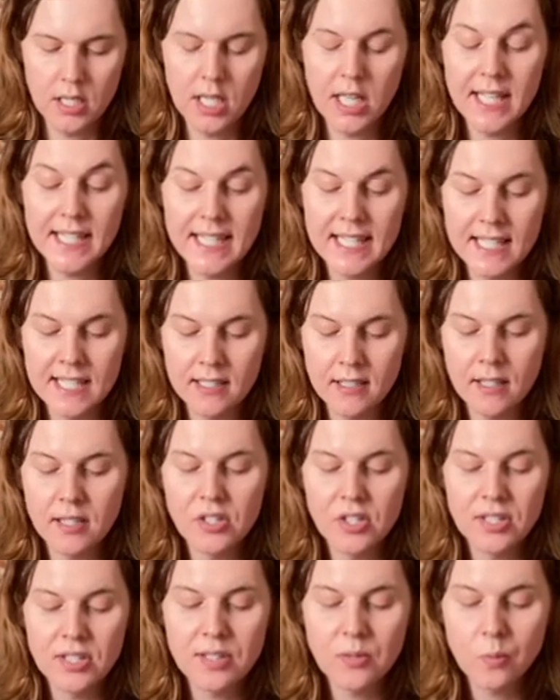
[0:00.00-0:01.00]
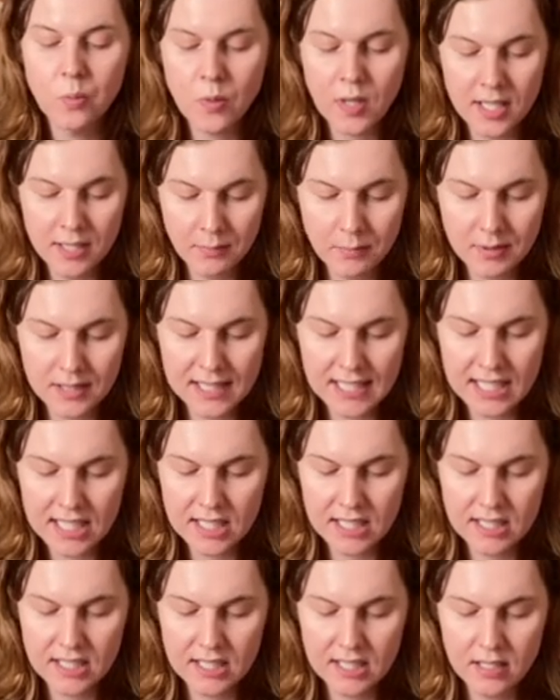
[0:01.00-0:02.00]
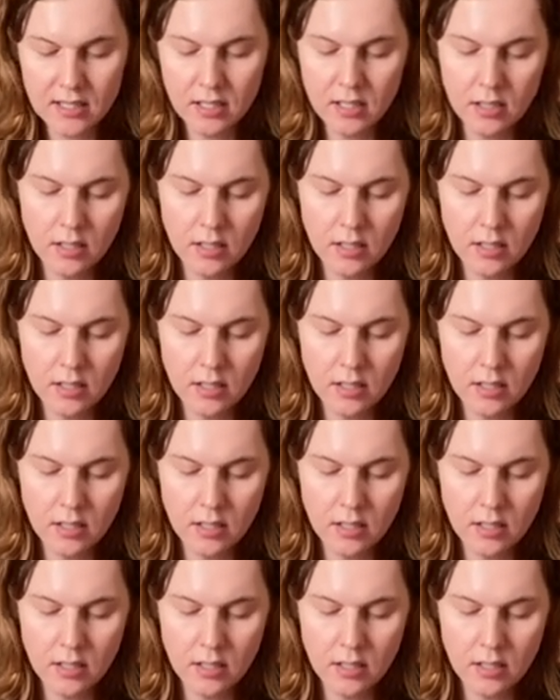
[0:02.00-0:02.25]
Again, just one, please.